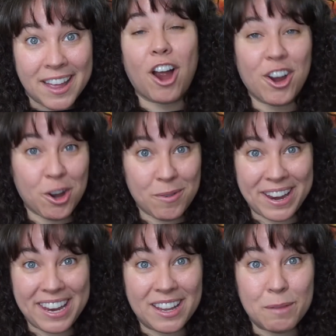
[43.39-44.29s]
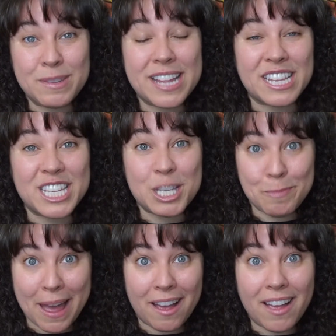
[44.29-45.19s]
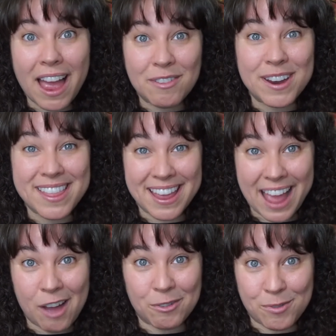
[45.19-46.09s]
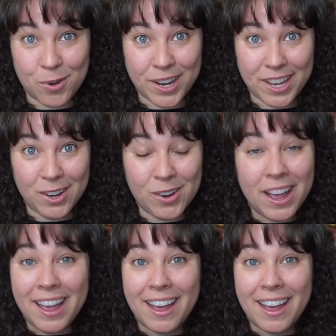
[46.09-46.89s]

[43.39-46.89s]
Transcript: There are curriculums that spell everything out for you,